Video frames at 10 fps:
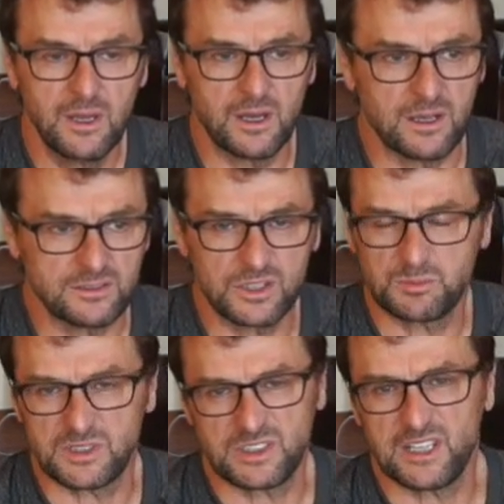but
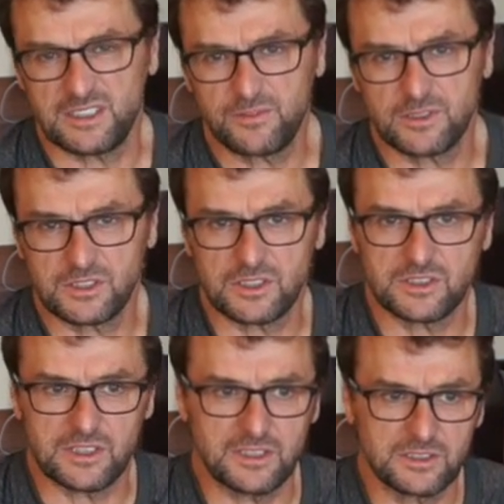slight
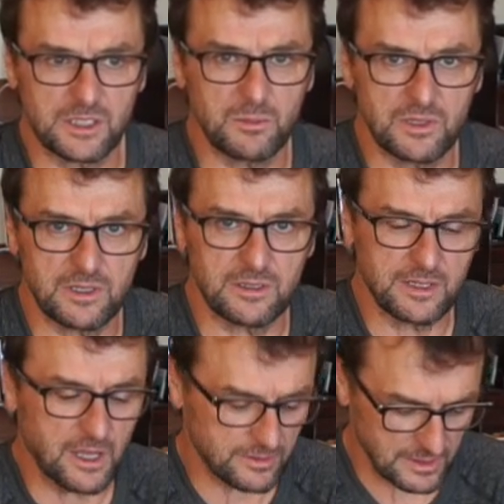differences in some of their
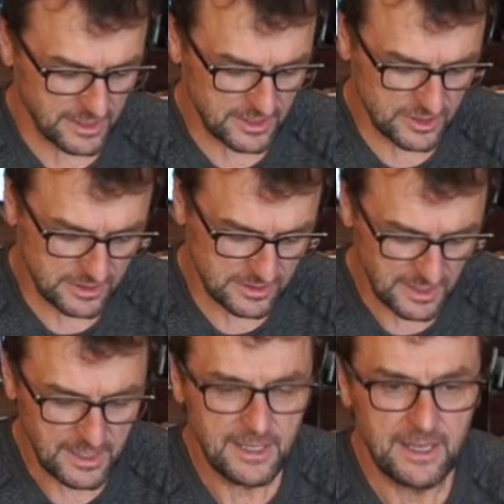calculations.